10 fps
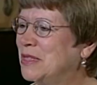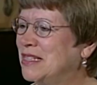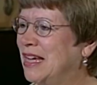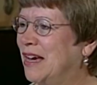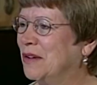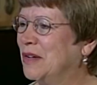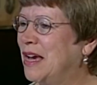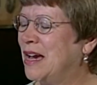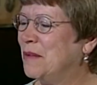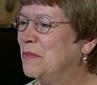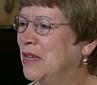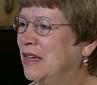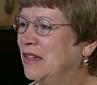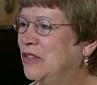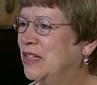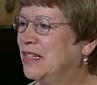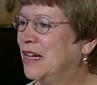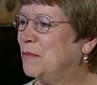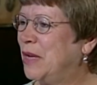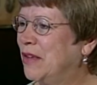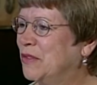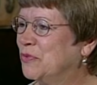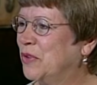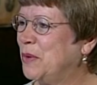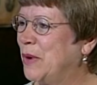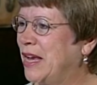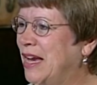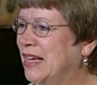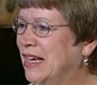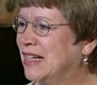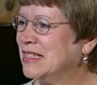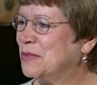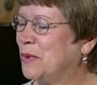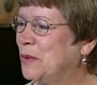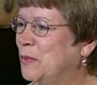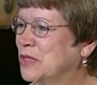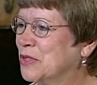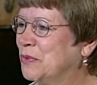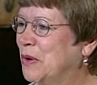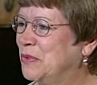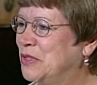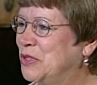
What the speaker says: to town, you didn't come down the freeway, I guess. What was the road that